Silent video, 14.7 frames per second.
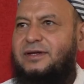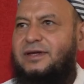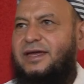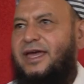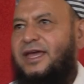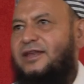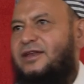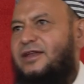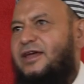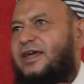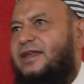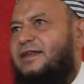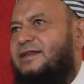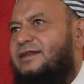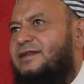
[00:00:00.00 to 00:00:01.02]

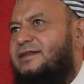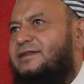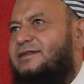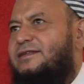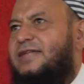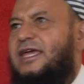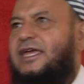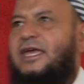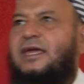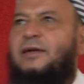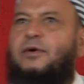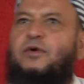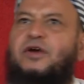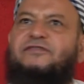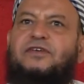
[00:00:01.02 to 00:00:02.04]
and taking him
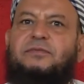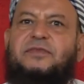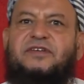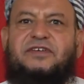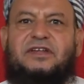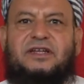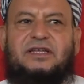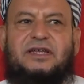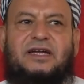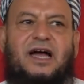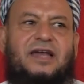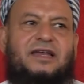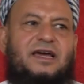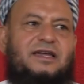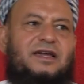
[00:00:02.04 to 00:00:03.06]
away from divinity.
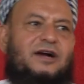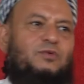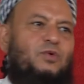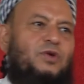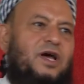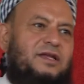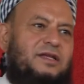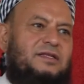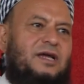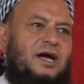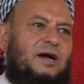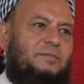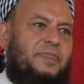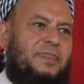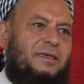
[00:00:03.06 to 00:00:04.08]
Kana ya'kulani
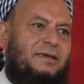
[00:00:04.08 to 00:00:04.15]
ta'am.